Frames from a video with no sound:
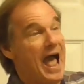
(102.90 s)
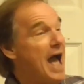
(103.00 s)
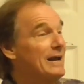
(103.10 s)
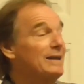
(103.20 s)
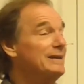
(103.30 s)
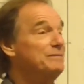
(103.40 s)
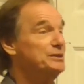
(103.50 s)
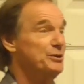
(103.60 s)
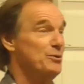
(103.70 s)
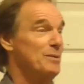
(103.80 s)
And I'll leave it
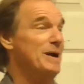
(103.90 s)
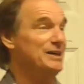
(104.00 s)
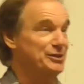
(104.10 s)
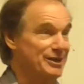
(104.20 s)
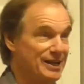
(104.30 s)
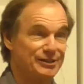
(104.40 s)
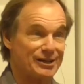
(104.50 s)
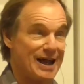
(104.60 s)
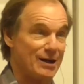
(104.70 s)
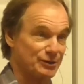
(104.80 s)
to your
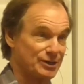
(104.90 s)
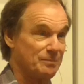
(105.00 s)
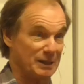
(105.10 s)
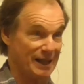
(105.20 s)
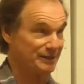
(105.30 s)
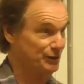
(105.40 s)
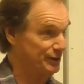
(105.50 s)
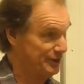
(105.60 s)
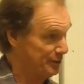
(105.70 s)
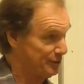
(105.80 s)
imagination how some
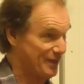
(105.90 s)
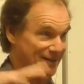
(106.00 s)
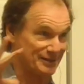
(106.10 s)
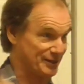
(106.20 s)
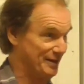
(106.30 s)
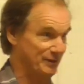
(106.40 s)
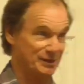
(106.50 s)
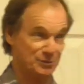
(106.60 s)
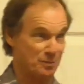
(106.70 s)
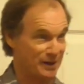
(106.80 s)
election year
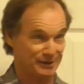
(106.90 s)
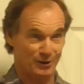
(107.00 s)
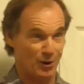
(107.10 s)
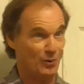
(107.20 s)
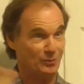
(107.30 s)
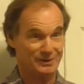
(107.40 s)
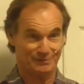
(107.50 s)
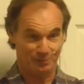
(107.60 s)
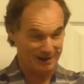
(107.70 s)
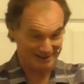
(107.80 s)
Thanksgivings might go with
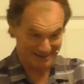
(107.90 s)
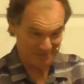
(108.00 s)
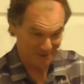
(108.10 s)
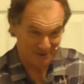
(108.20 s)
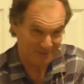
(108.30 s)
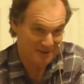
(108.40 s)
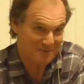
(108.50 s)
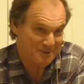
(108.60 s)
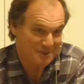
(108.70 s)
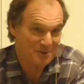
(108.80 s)
relatives of
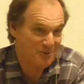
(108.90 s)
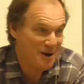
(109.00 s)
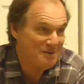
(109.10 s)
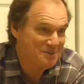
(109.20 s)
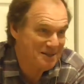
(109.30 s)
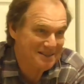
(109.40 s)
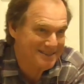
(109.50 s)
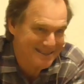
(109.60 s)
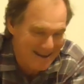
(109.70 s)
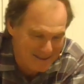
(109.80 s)
different stripes and
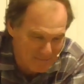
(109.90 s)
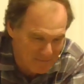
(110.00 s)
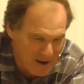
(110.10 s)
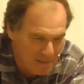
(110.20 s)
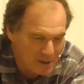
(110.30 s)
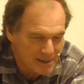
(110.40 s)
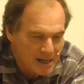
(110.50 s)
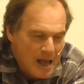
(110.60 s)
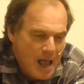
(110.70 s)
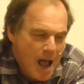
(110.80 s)
extended families.
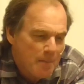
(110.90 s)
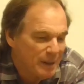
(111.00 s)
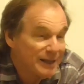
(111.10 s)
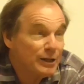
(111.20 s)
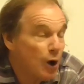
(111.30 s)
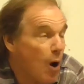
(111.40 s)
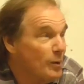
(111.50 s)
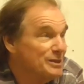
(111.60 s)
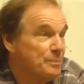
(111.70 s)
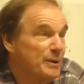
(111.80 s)
But it could
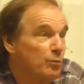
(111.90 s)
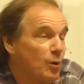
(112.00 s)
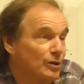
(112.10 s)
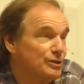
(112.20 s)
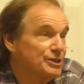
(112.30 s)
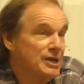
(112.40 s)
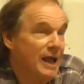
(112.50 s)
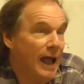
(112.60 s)
always be worse.